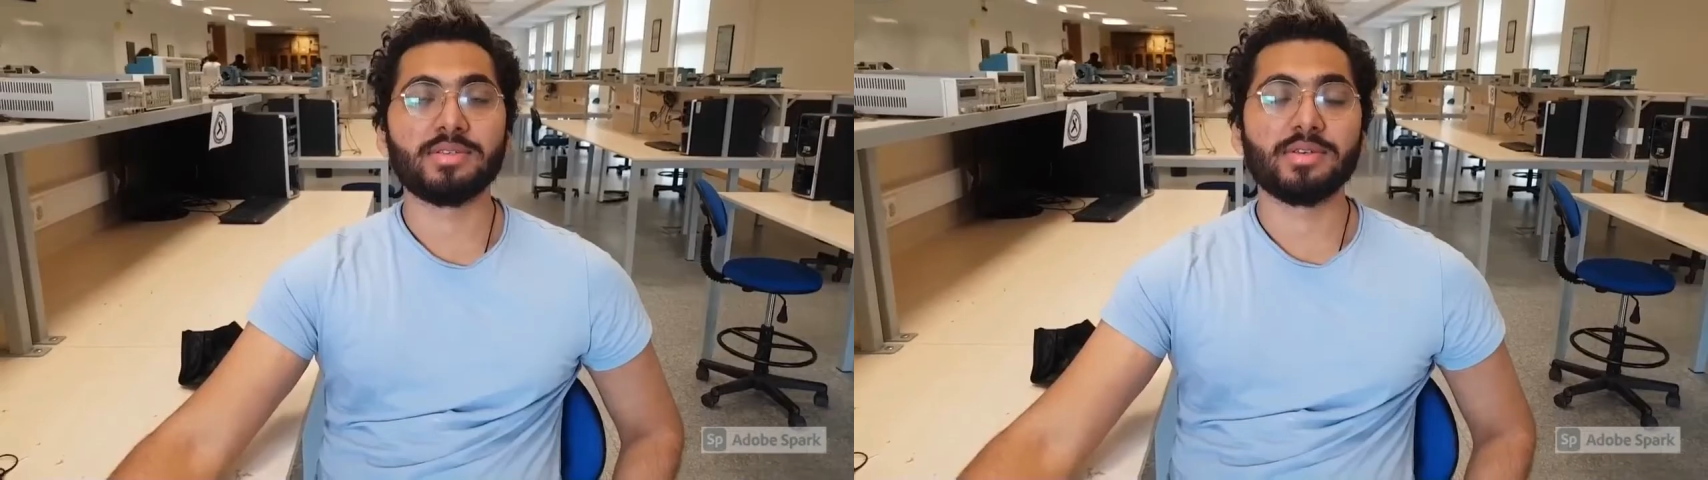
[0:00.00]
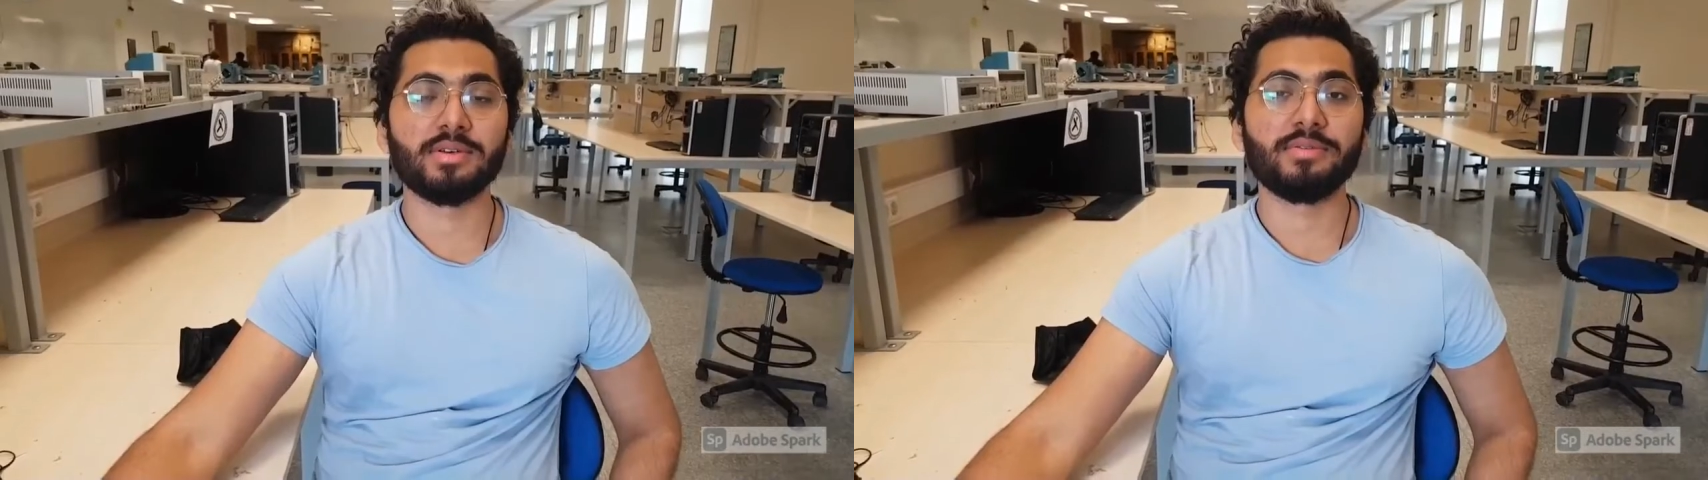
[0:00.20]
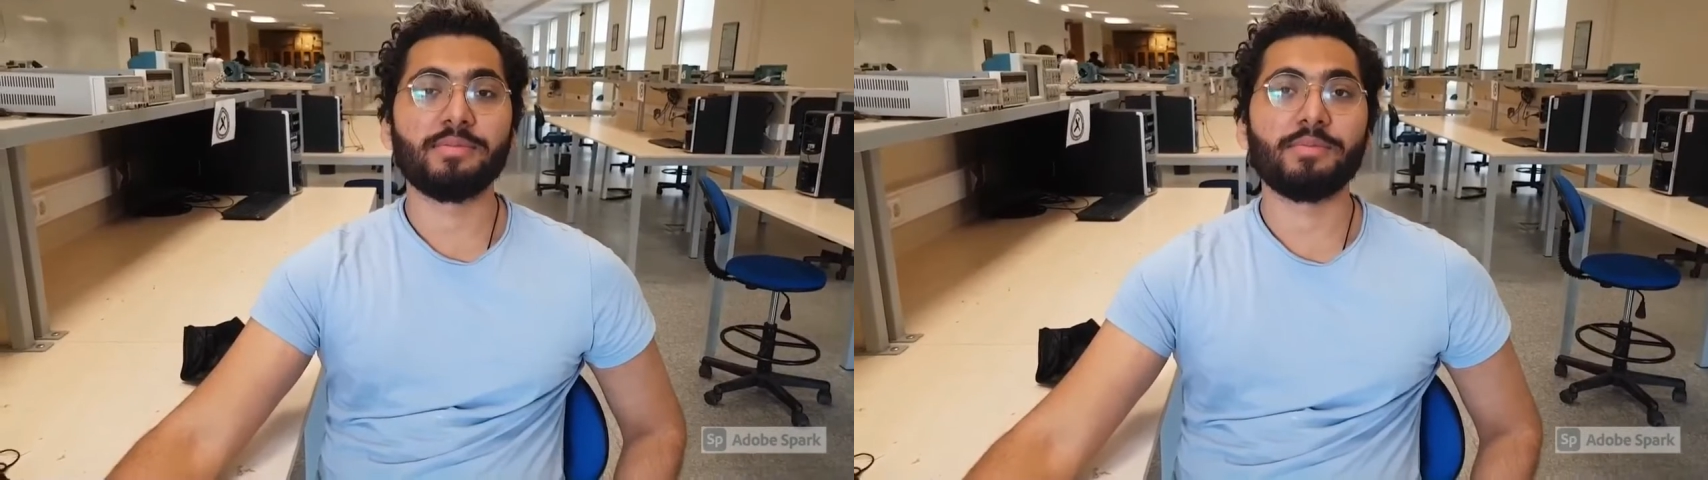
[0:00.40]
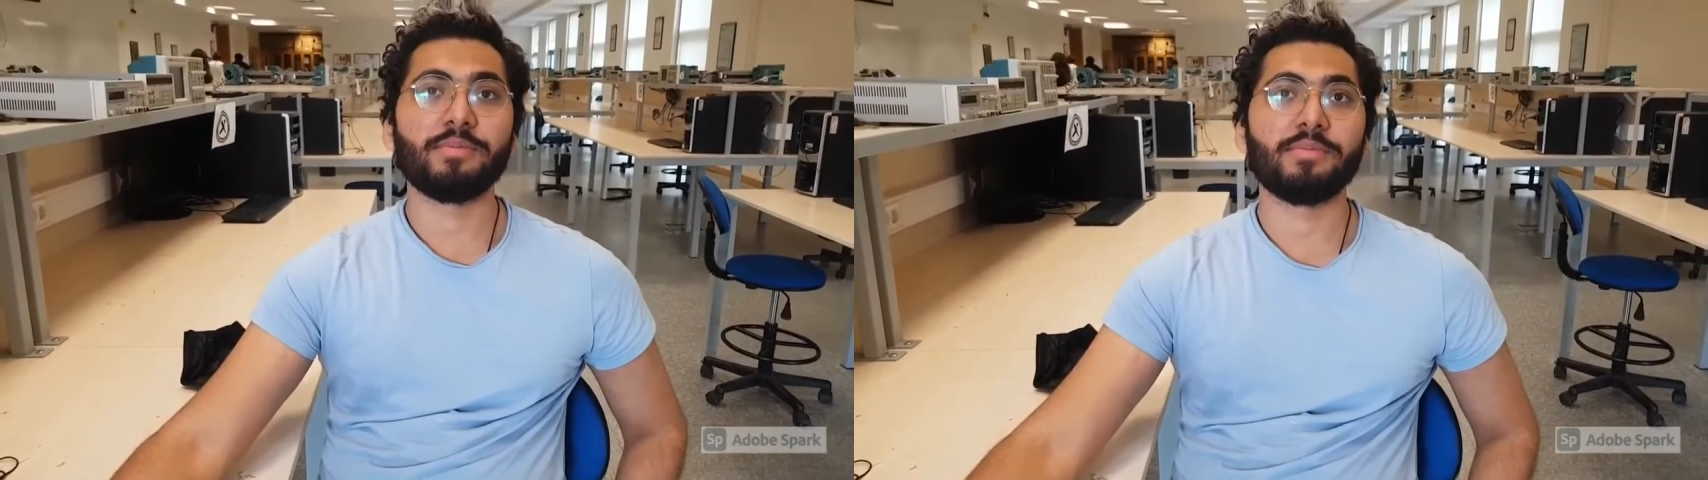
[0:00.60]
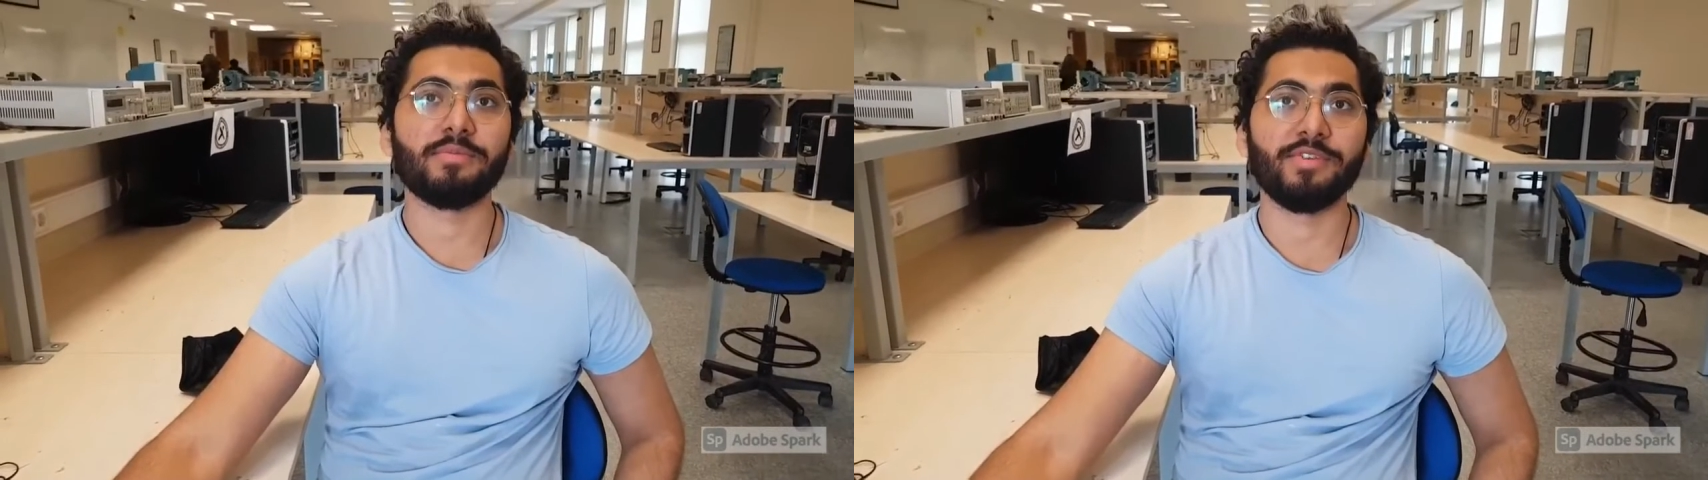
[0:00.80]
a
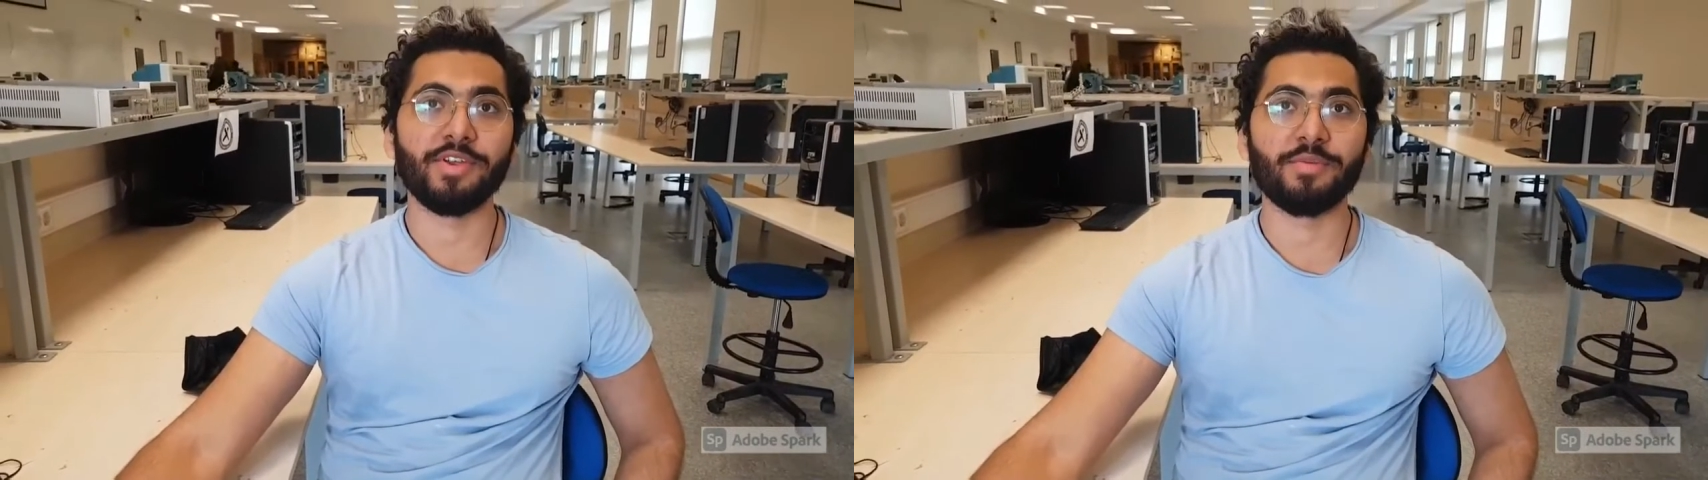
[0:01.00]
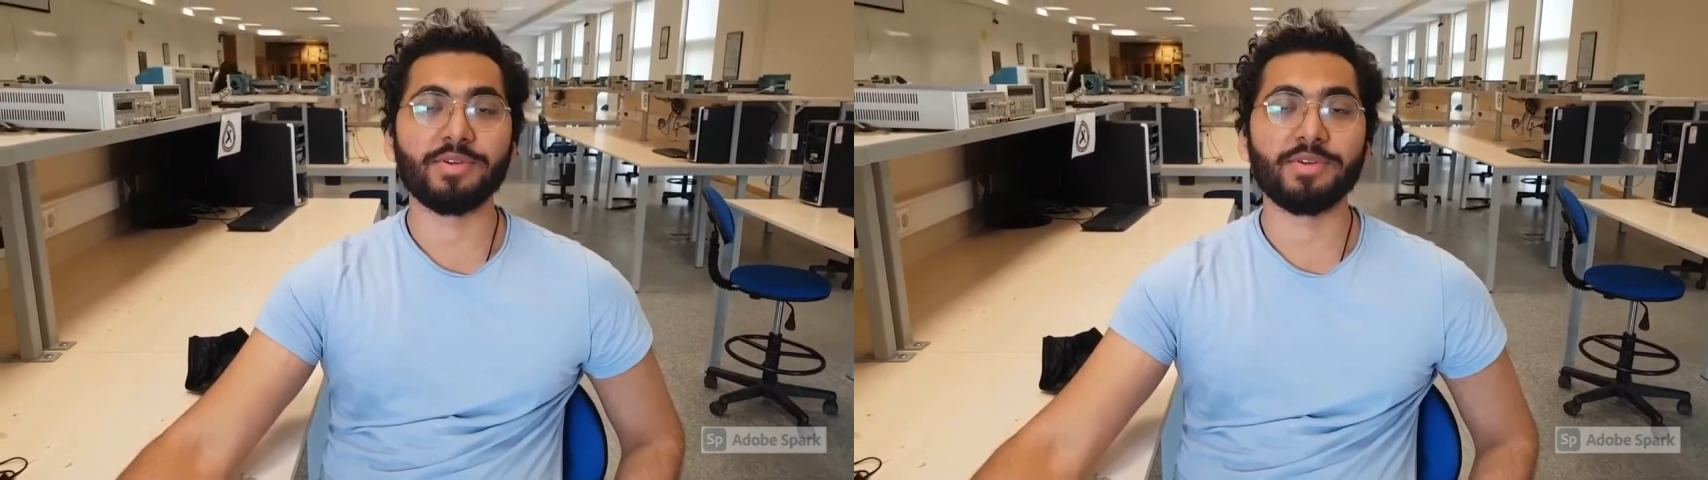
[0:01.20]
video